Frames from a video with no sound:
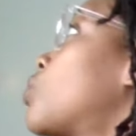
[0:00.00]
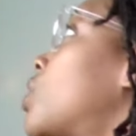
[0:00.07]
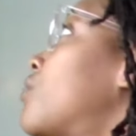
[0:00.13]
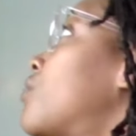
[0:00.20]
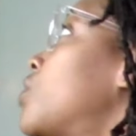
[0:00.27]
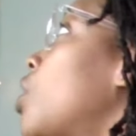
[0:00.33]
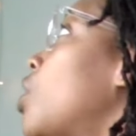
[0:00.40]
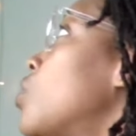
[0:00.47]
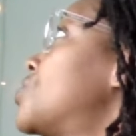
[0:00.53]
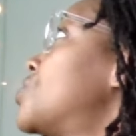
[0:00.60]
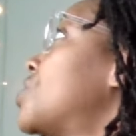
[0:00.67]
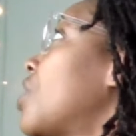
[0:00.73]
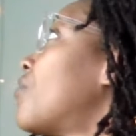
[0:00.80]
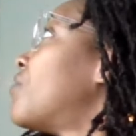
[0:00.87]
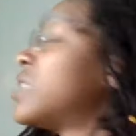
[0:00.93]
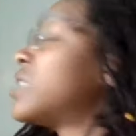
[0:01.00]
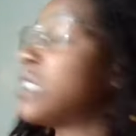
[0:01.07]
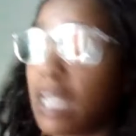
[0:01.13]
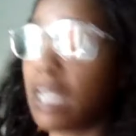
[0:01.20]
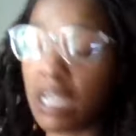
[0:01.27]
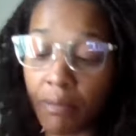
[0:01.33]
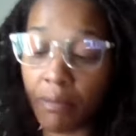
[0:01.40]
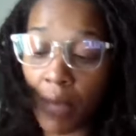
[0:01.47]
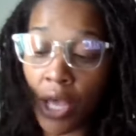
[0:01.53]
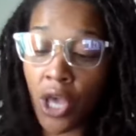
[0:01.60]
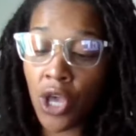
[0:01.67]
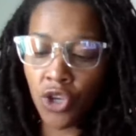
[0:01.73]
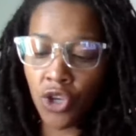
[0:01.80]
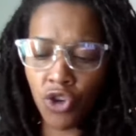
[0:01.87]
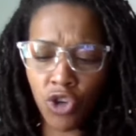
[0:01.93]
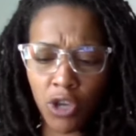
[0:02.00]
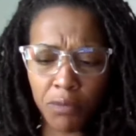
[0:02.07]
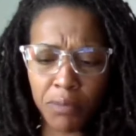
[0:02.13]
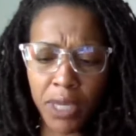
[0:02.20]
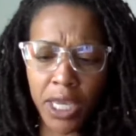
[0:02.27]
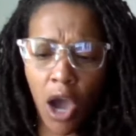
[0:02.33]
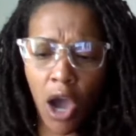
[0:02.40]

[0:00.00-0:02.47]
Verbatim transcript: of low self esteem. You could be